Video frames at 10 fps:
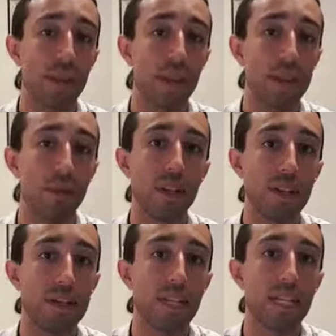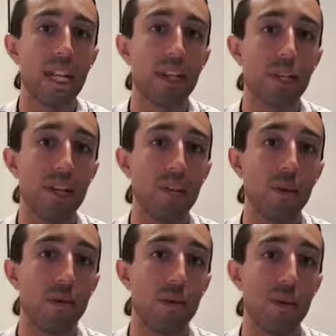It's one of these kind of
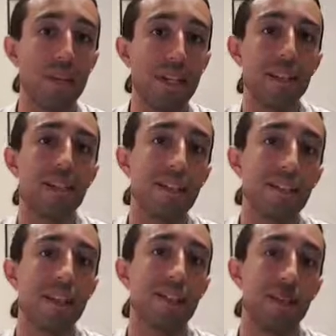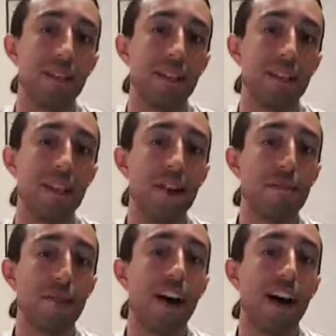catch-22s that we need to have this sensitivity for
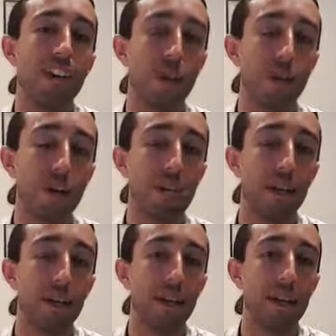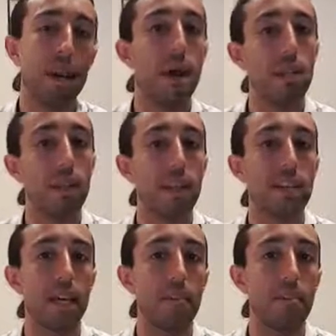our eyes to work properly, but at the
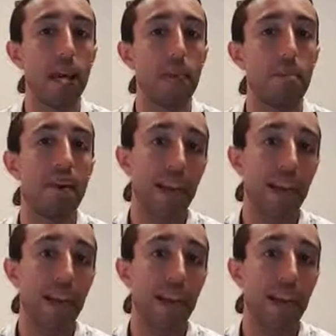same time,